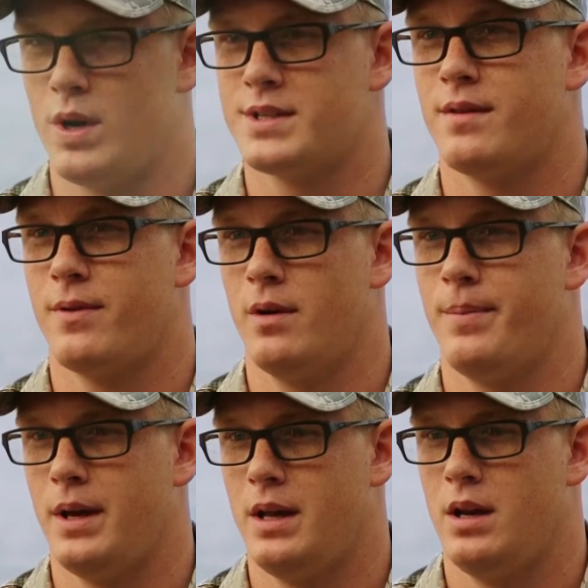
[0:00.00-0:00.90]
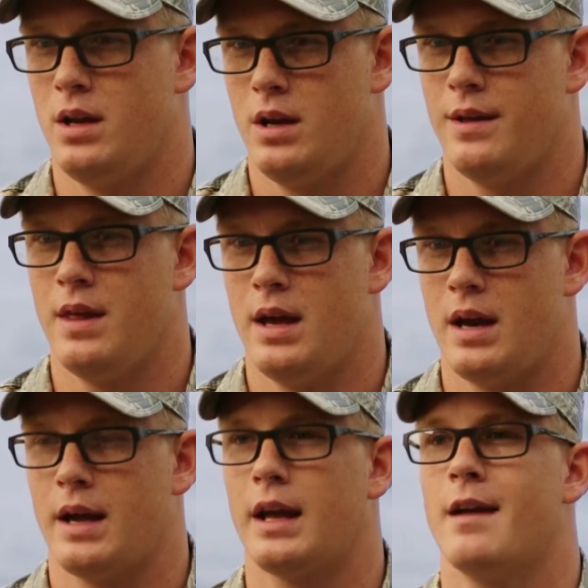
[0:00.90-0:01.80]
rested for a bit, and
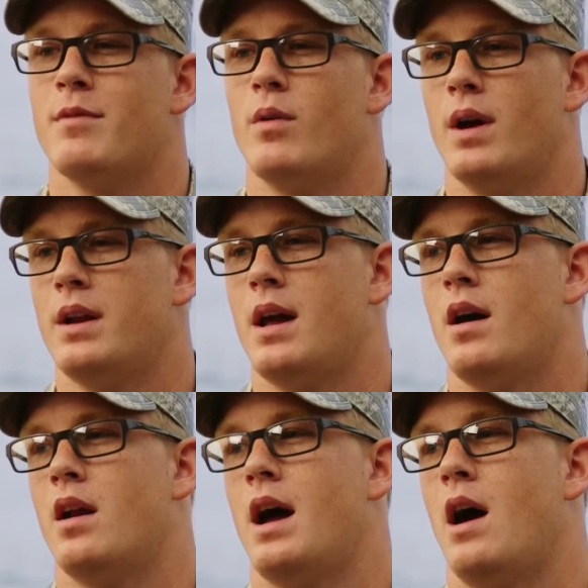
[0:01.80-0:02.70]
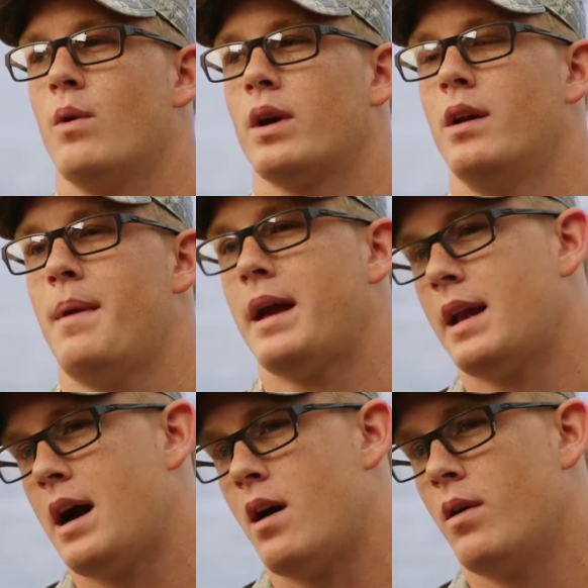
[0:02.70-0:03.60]
then I gave him the rundown of how we're gonna make
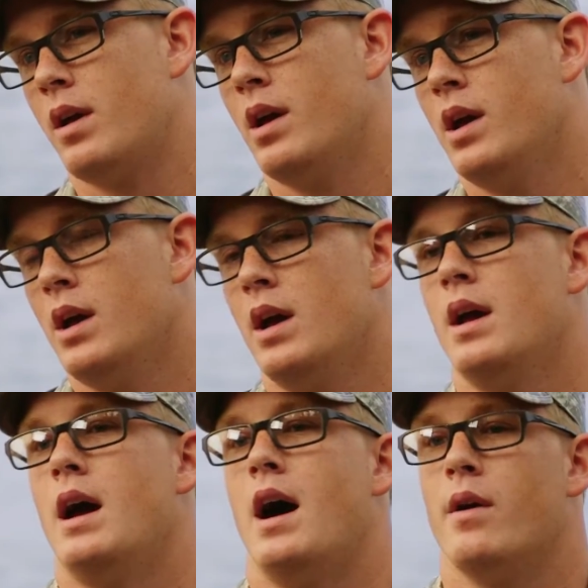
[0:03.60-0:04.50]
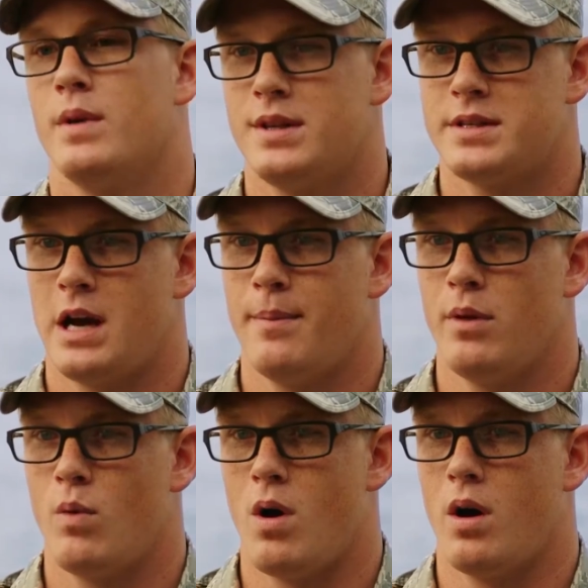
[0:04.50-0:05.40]
it out, how to read the top of
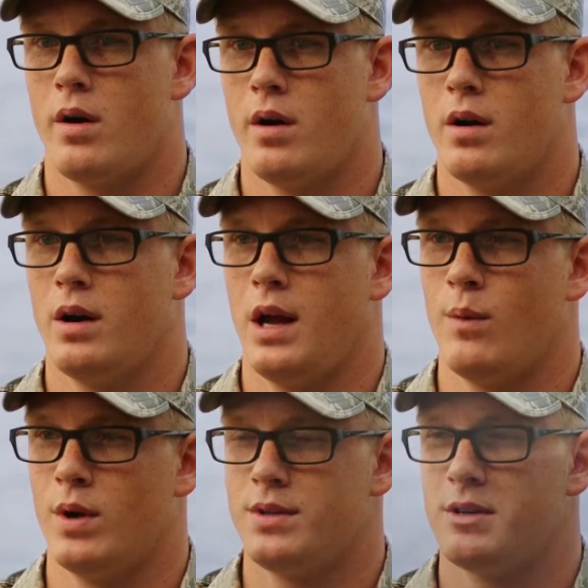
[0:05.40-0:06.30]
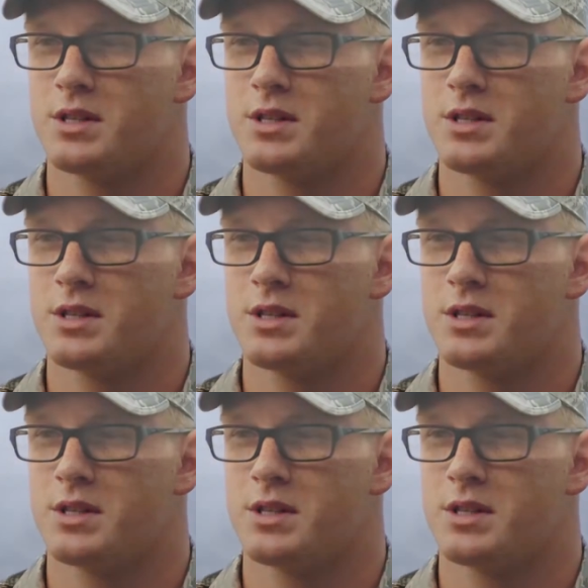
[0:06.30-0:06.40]
the water, and what to